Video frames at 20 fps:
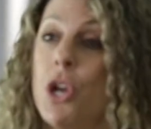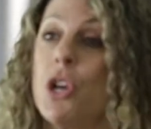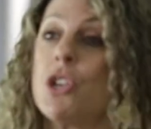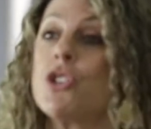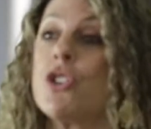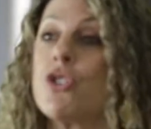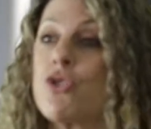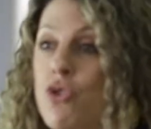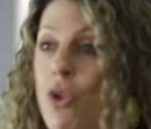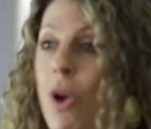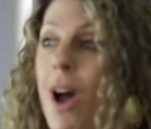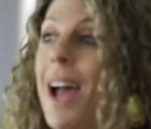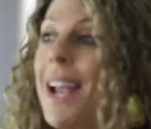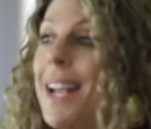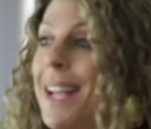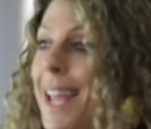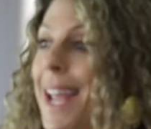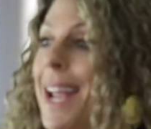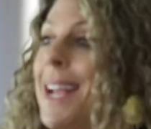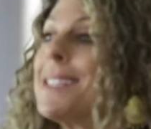to try
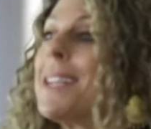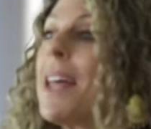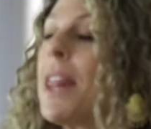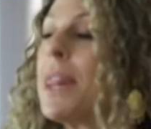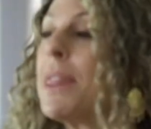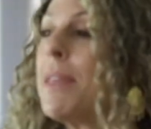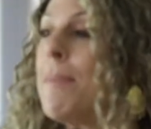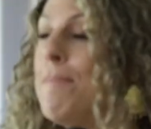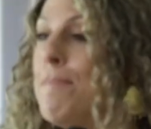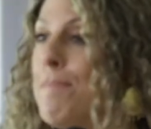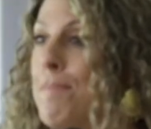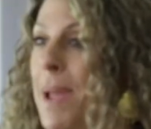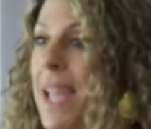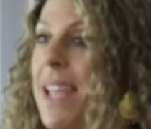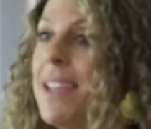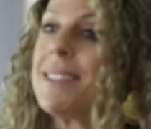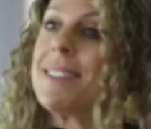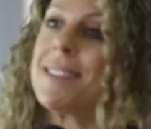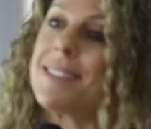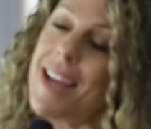and get the
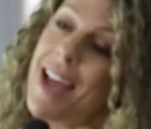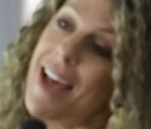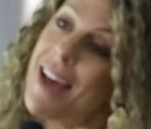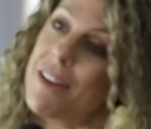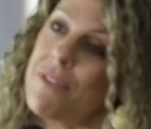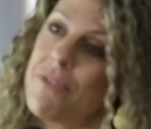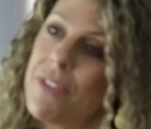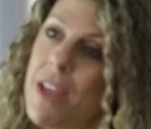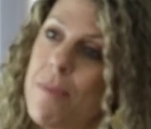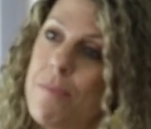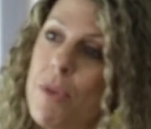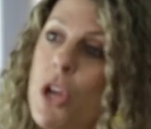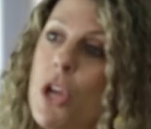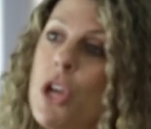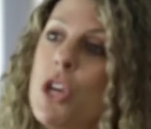best out of them,